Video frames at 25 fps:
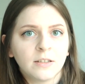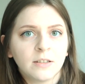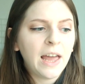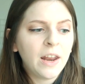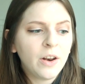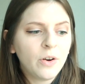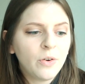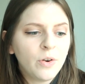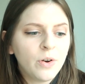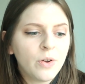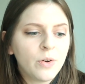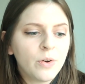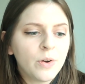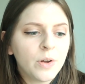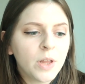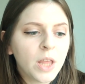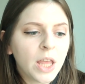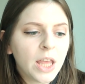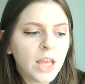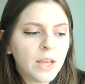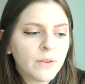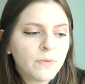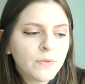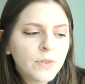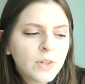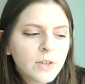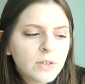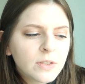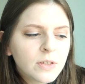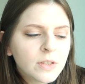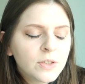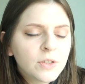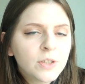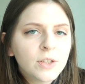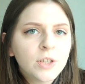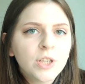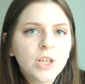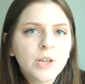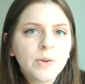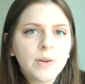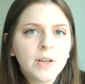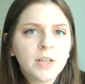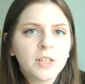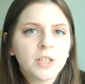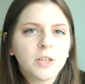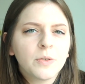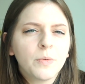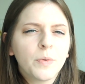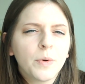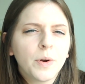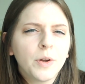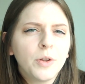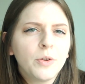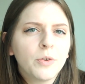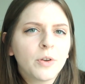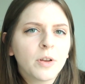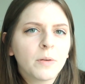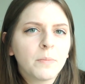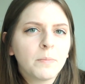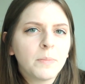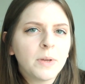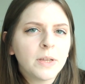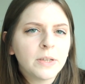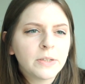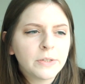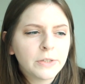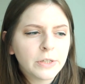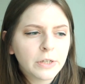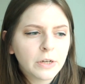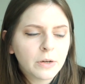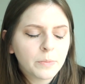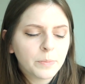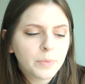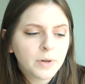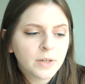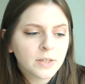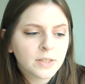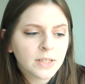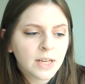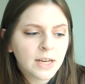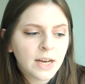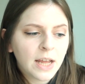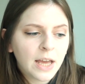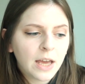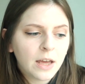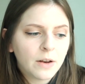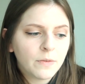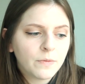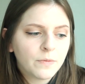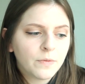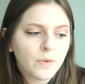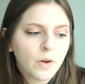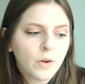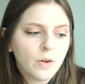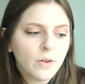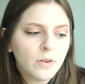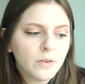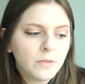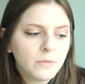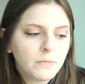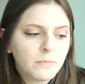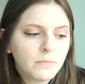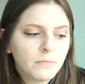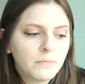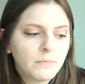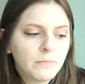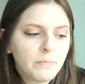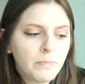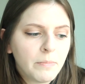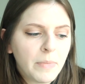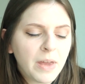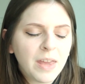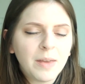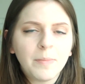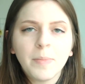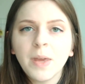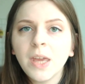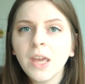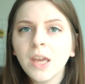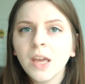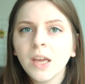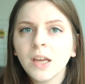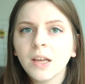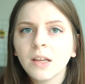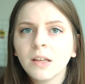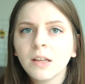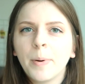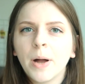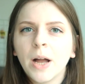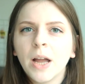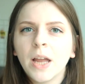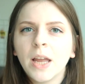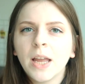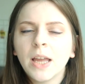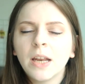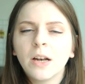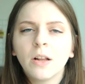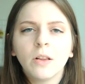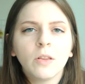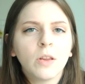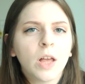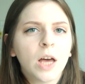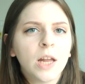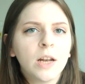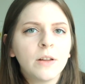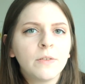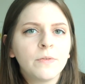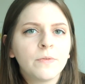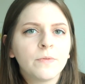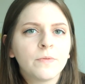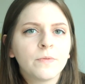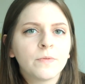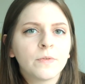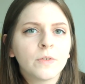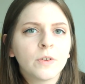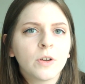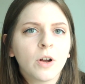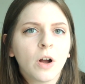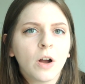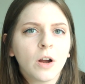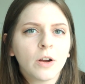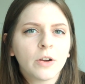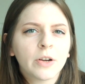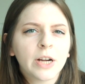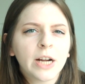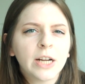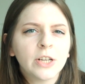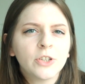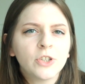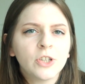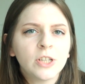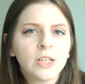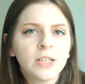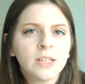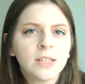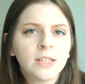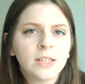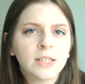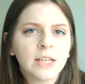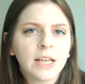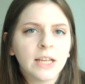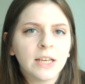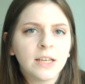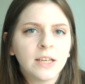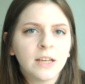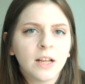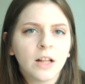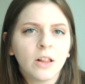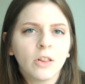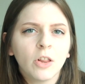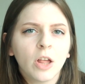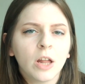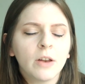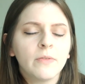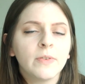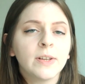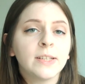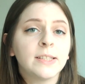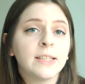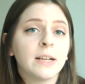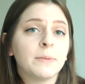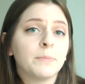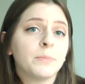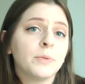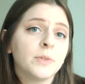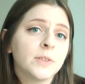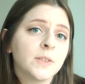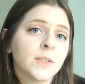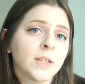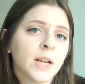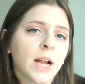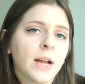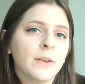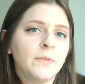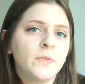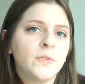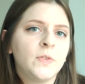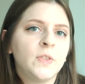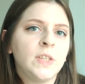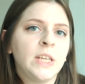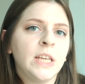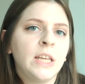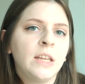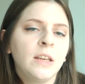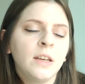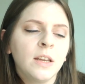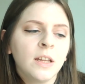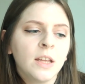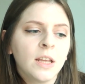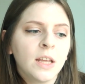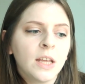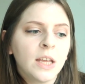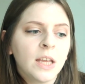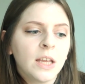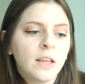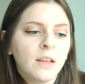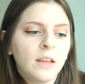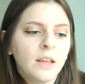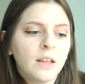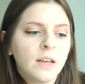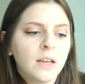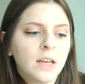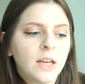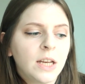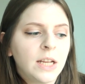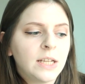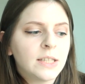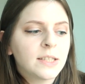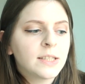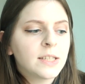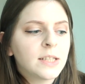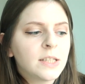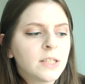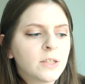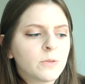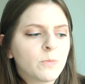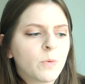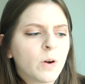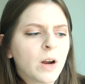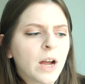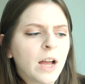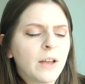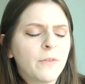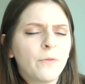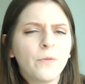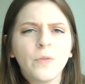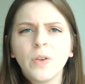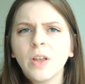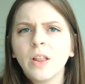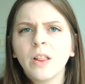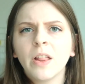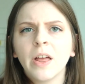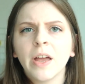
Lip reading: I don't know if there's a situation where you can be 0% at fault, maybe, but in a lot of car crashes and a lot of examples that I've seen, in the instance where I feel